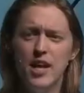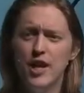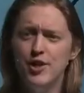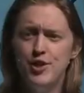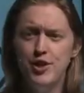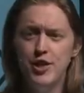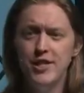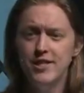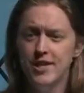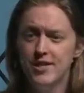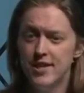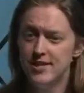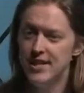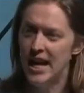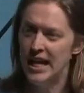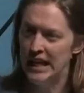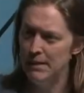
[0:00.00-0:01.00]
Jesus is
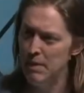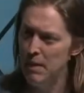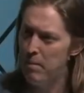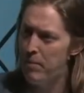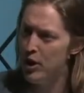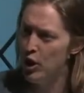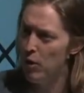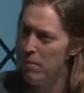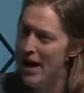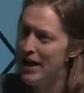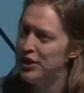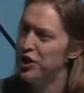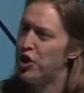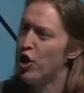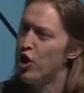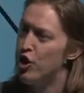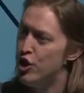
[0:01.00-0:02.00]
saying, Let me peel back the
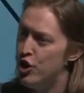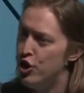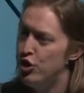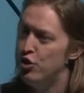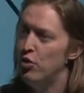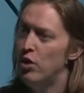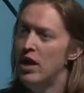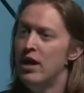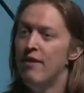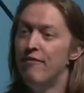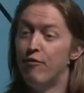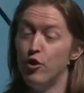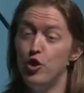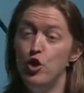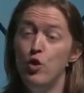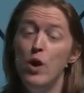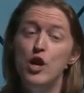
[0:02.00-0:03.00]
curtain to you for
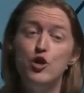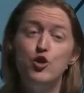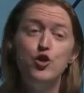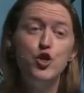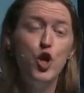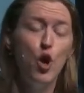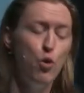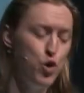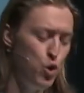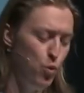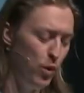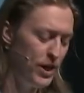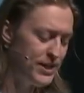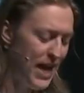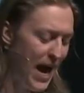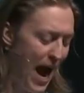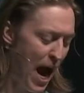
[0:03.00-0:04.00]
you and show you what is
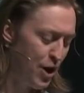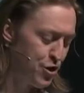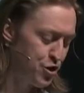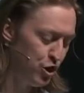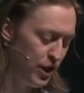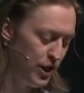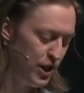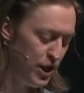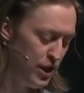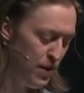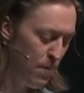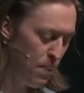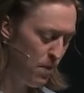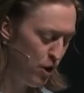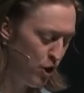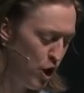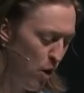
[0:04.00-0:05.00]
actually
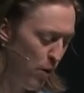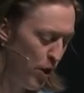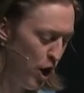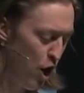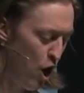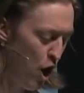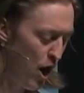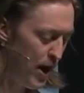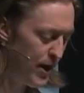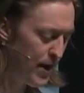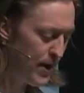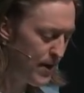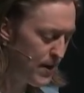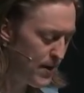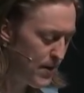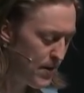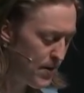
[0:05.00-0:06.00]
going on.
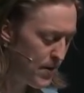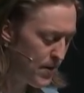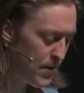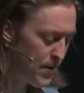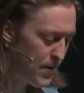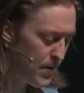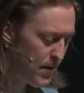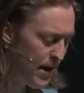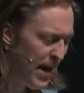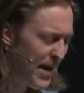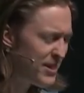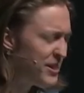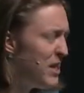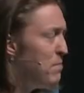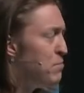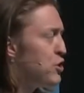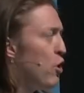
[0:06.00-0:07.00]
It
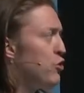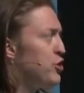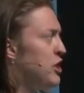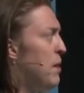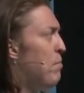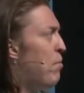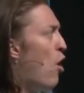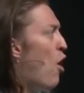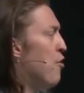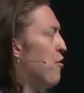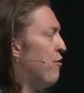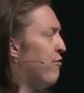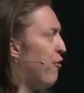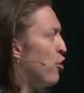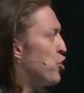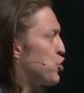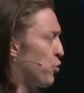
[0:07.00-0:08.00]
seems so simple on the
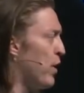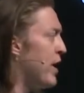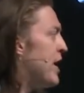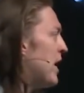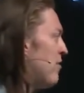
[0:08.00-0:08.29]
first reading of the